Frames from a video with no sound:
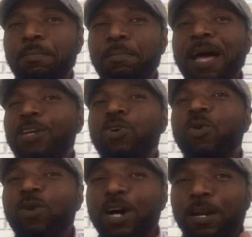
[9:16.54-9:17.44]
by no
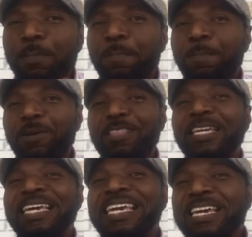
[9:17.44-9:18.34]
one but the
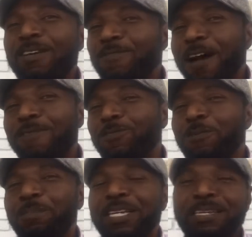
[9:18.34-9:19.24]
king of
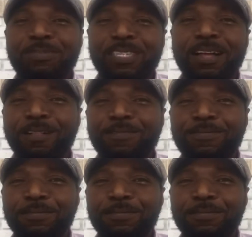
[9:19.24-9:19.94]
Afrobeat himself,